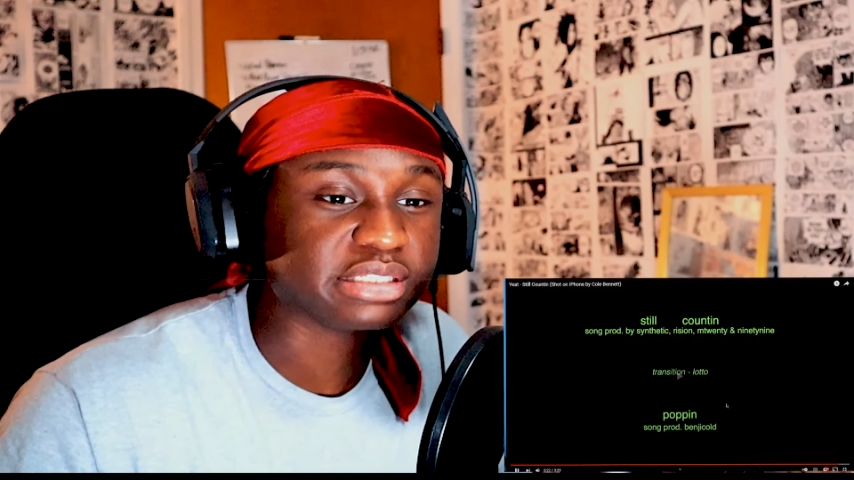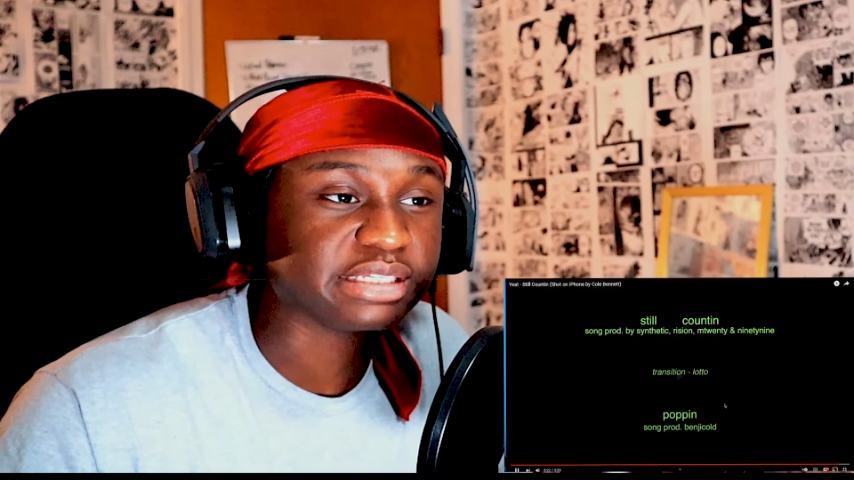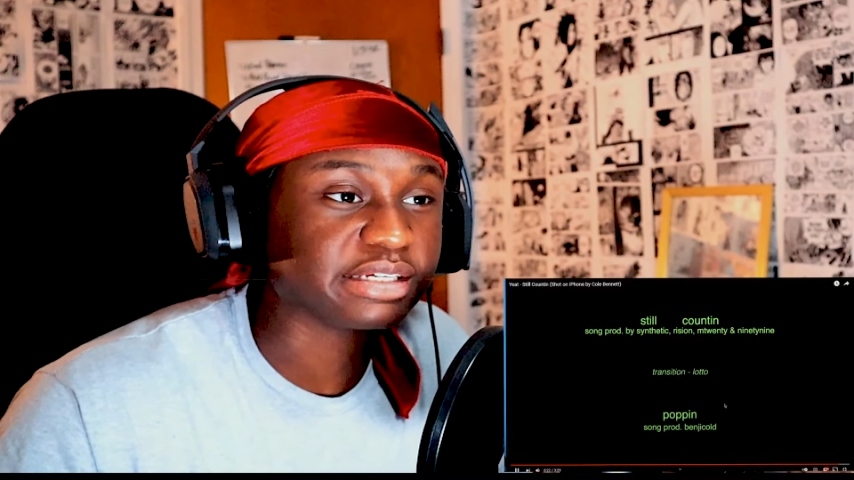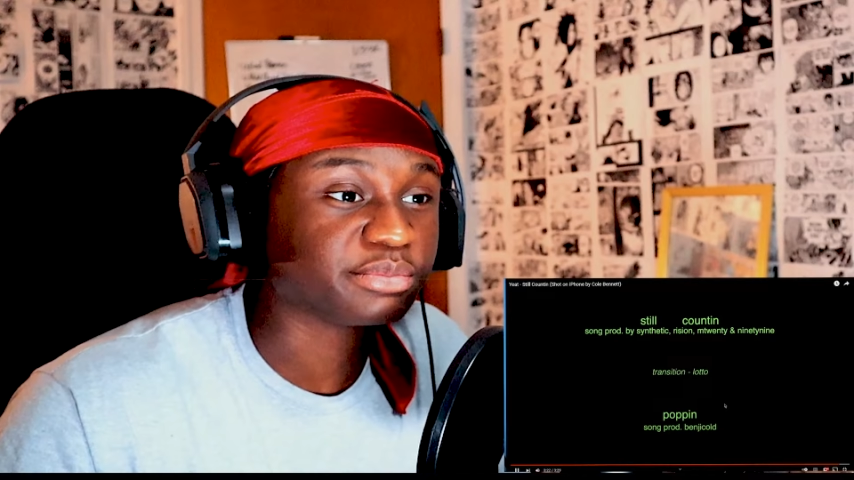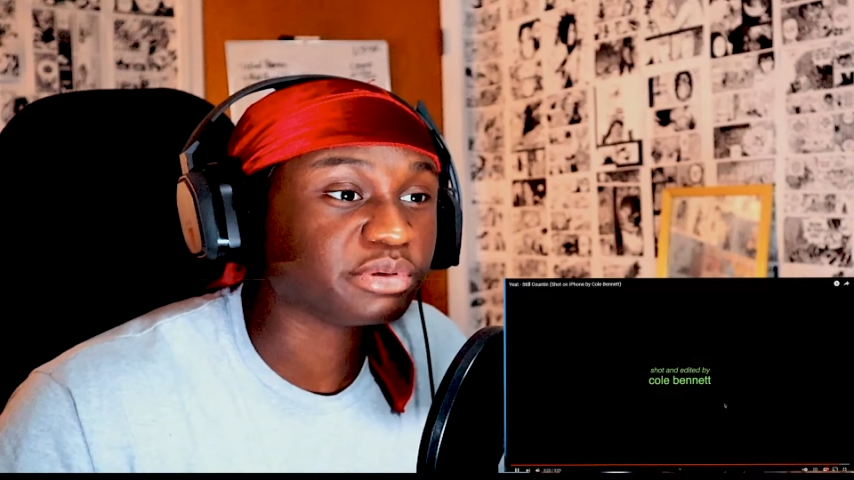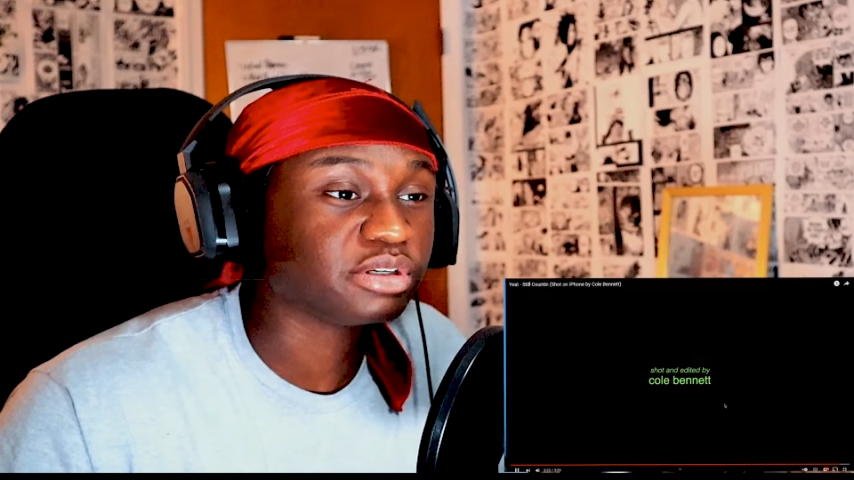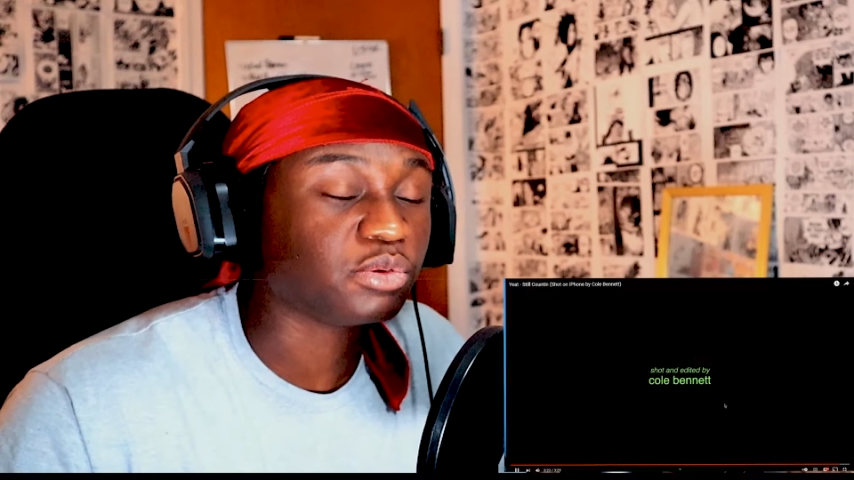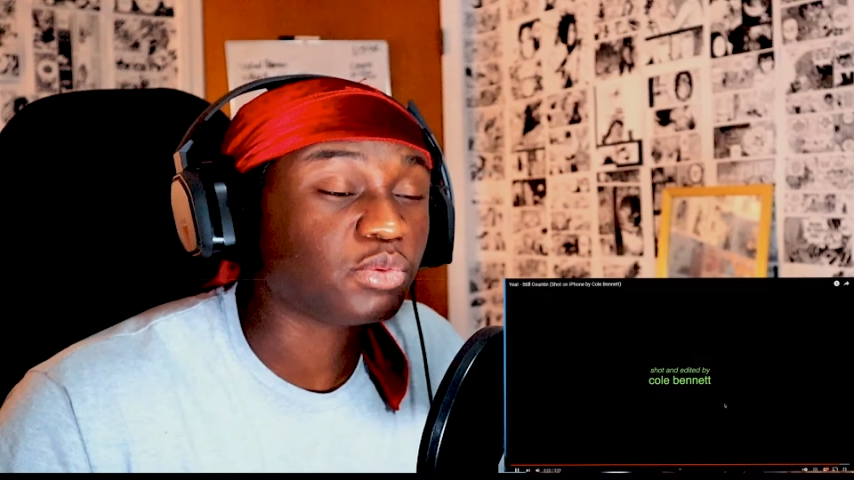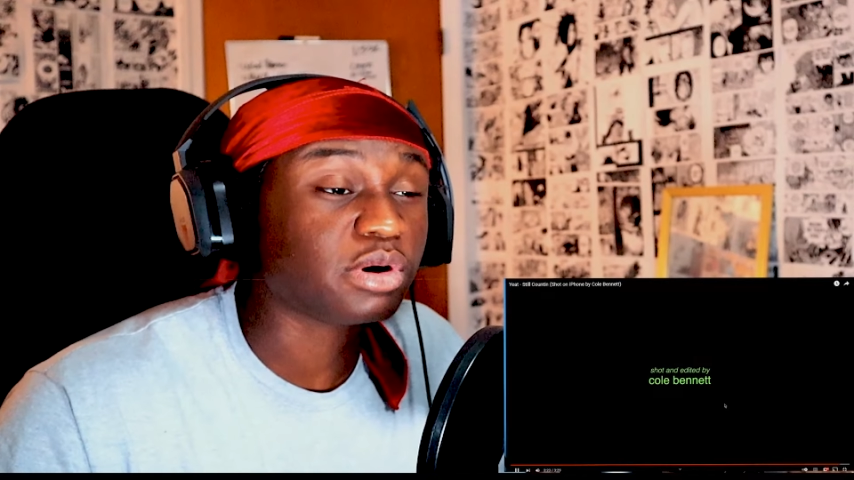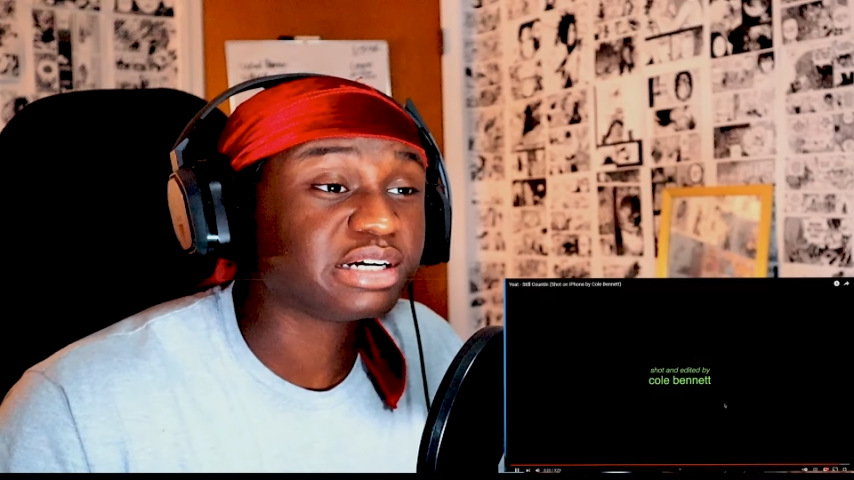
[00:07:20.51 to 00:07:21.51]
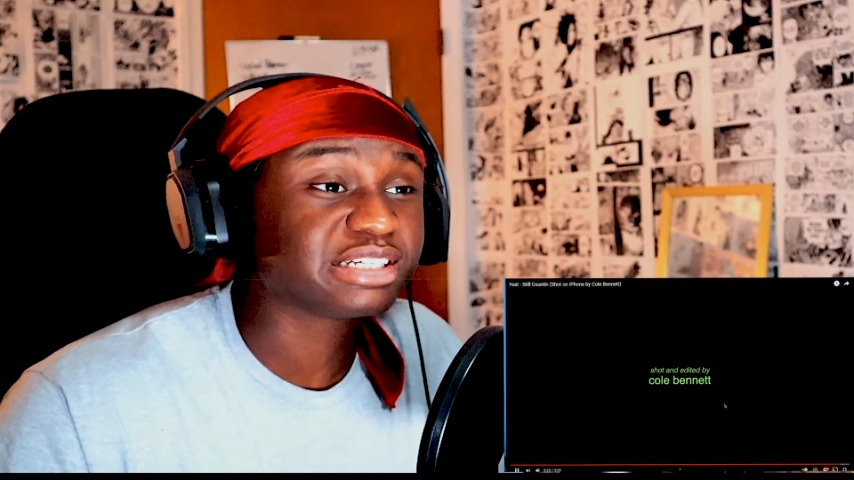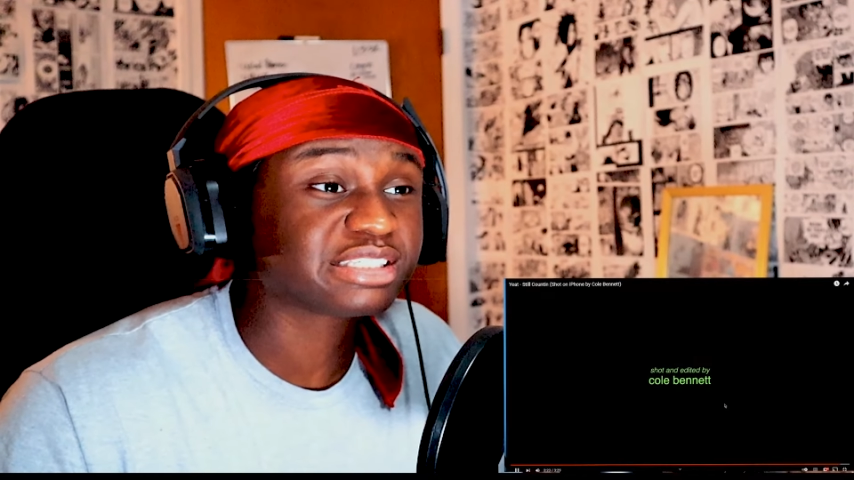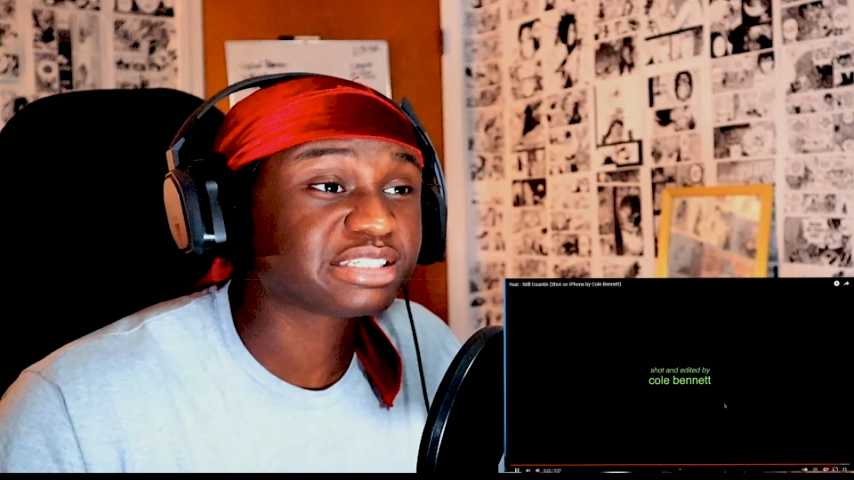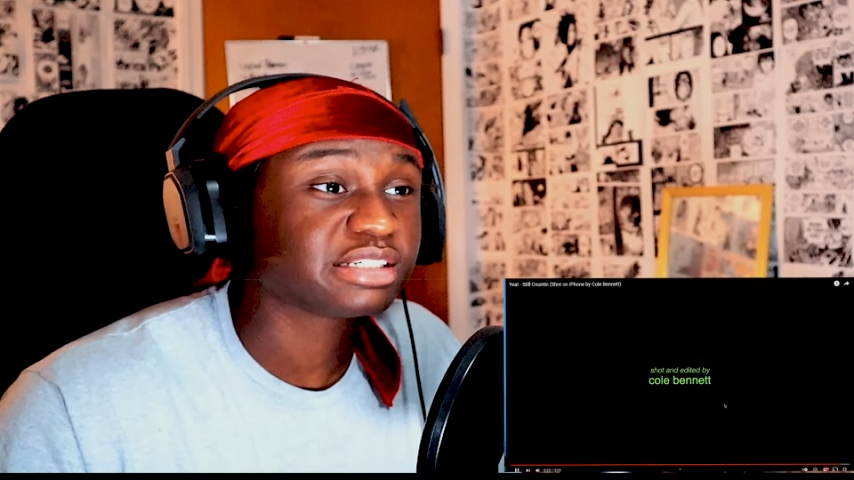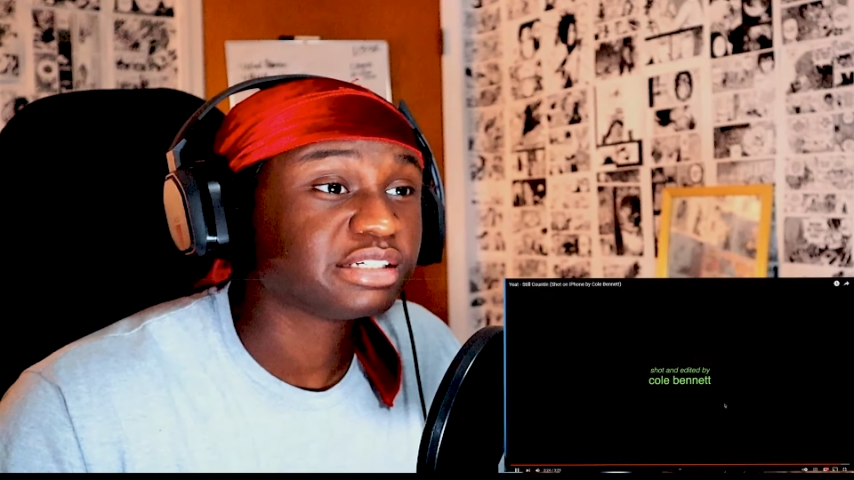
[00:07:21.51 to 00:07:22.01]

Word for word: niggas, bro. What?